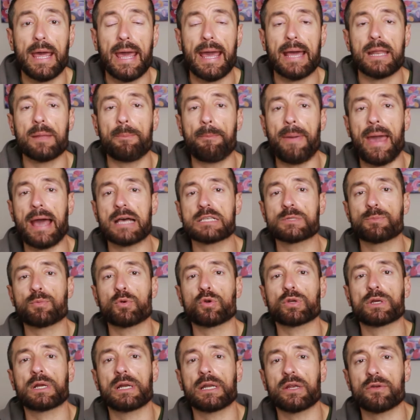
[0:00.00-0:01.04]
at a
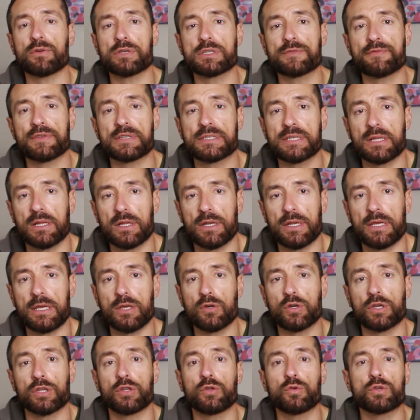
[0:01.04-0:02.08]
passport clearance facility.
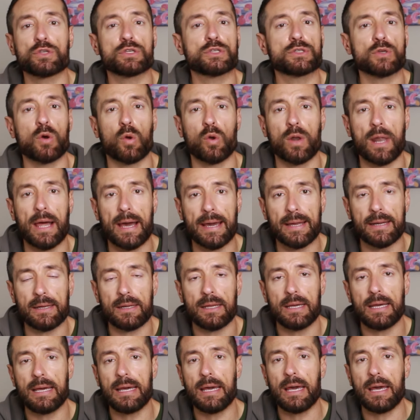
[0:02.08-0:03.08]
You can do this online.